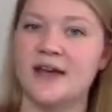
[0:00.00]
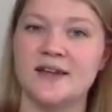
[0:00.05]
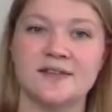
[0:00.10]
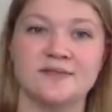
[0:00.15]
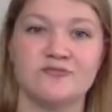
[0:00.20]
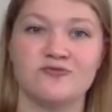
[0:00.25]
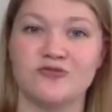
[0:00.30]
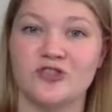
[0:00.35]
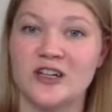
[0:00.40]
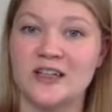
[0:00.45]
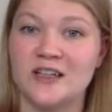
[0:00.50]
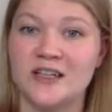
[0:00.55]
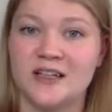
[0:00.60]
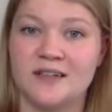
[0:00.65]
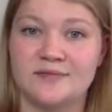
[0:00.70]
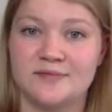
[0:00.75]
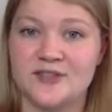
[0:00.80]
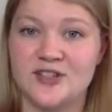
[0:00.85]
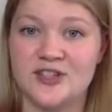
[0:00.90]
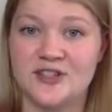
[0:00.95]
it
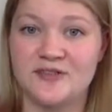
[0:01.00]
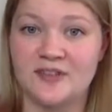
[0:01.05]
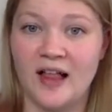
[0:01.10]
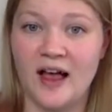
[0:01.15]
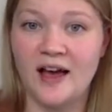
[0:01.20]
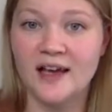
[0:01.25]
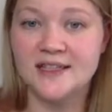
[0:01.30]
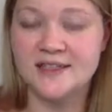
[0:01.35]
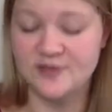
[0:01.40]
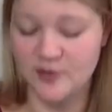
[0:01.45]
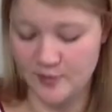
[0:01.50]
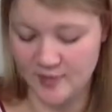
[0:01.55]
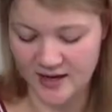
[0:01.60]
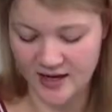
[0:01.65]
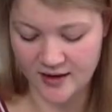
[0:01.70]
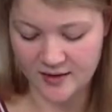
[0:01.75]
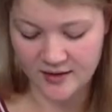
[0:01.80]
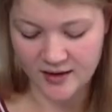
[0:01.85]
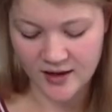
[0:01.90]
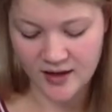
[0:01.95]
really just flies for
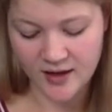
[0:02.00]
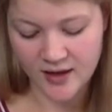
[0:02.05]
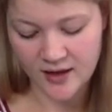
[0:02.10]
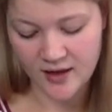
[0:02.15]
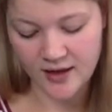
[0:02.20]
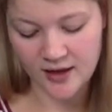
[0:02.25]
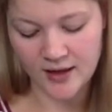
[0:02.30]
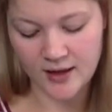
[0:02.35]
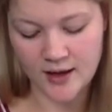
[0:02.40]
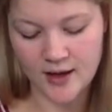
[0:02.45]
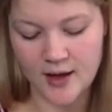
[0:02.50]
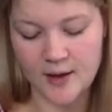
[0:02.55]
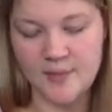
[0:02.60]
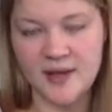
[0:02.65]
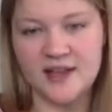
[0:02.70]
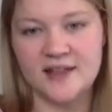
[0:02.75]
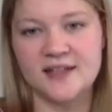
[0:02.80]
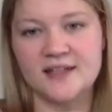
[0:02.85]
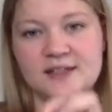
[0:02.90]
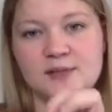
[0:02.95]
me. Um,
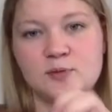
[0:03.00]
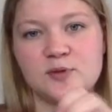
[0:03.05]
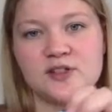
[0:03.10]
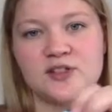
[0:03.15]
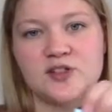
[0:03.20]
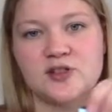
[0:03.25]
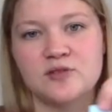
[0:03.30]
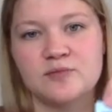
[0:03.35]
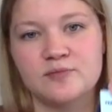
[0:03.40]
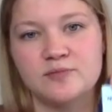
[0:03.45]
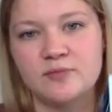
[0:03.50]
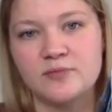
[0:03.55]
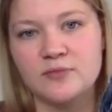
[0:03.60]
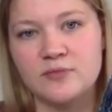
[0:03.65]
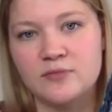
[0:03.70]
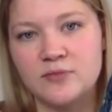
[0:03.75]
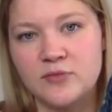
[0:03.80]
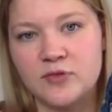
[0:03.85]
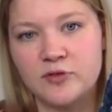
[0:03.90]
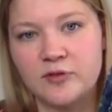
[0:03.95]
and this was
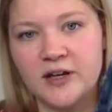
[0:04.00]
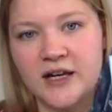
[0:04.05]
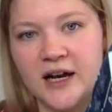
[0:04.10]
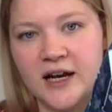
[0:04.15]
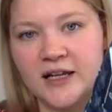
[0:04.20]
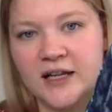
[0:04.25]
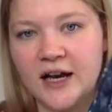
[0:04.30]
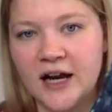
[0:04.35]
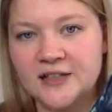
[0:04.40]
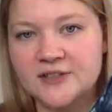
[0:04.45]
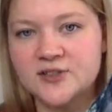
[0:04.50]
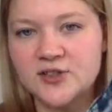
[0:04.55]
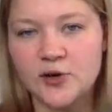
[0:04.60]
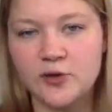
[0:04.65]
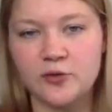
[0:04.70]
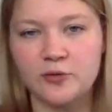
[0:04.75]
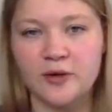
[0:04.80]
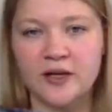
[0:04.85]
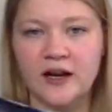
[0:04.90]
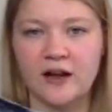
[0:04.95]
$3.99,
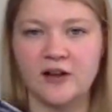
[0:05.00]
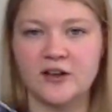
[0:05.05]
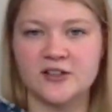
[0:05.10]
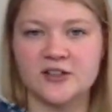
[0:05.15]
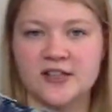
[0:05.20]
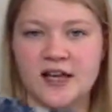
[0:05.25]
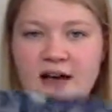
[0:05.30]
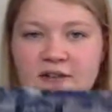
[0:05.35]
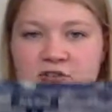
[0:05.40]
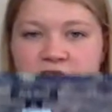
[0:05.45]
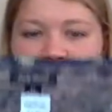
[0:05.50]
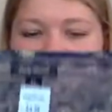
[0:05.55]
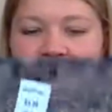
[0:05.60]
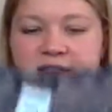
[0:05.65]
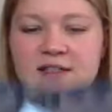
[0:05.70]
so $3 after the